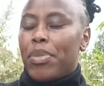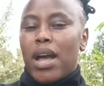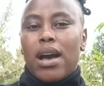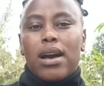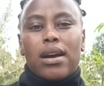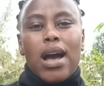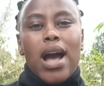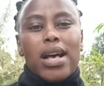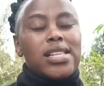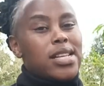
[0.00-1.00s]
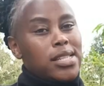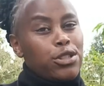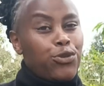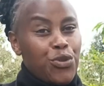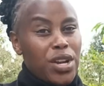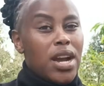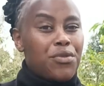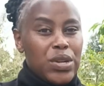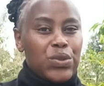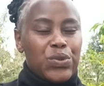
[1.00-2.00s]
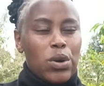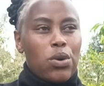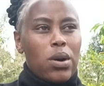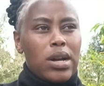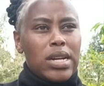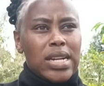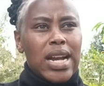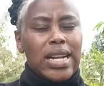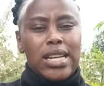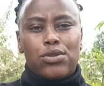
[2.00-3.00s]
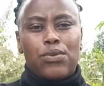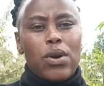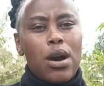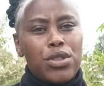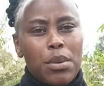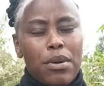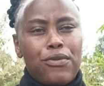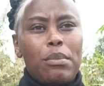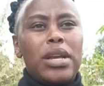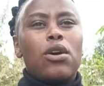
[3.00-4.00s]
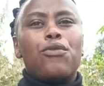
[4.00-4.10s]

are successful regardless of how they're performing,